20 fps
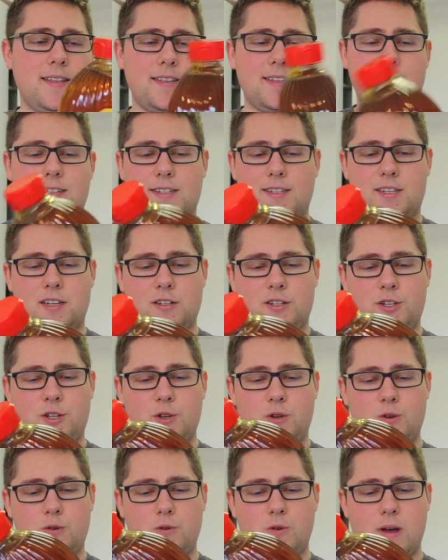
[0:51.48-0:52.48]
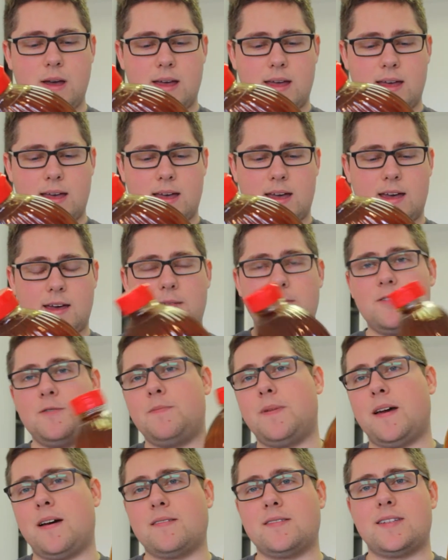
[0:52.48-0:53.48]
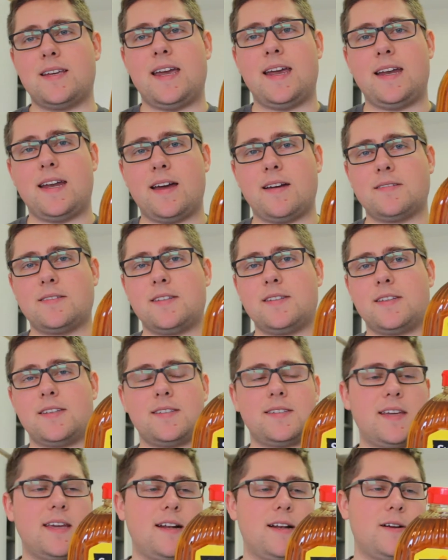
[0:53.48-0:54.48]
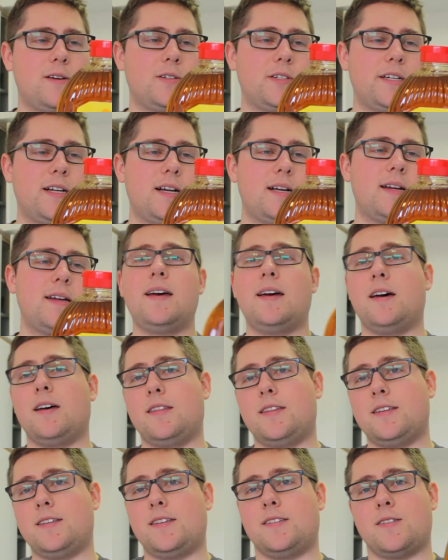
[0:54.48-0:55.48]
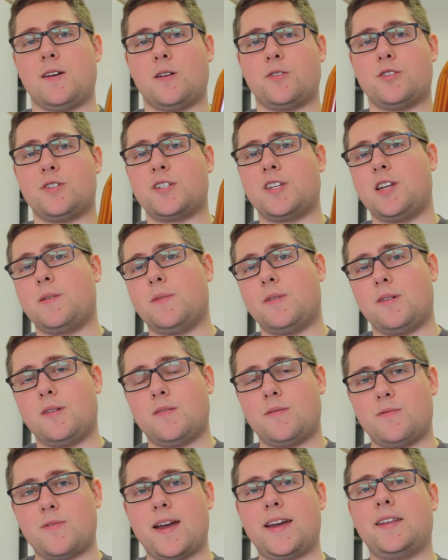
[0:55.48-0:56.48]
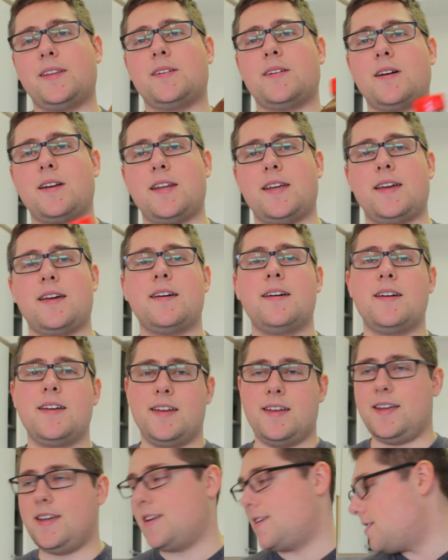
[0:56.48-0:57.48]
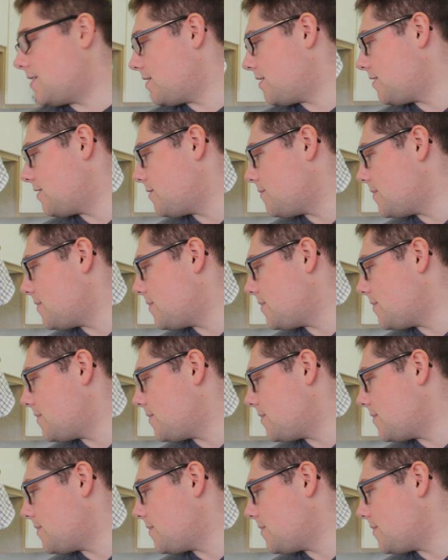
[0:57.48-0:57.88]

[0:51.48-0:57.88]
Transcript: this is 2 pounds, 8 ounces as stated earlier. This is all just going to be regular honey in the